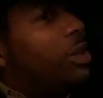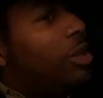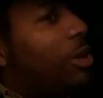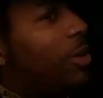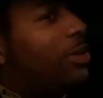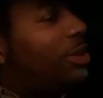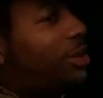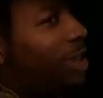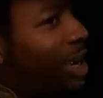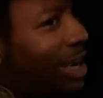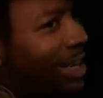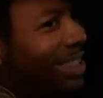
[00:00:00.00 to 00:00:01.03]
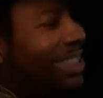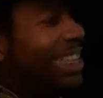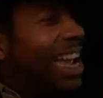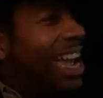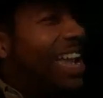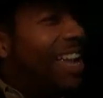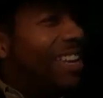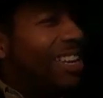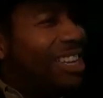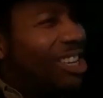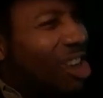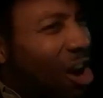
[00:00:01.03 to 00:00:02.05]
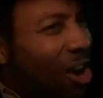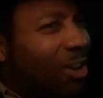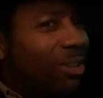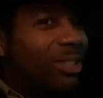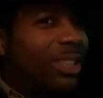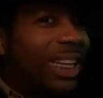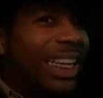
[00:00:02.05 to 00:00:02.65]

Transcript: Your sons and daughters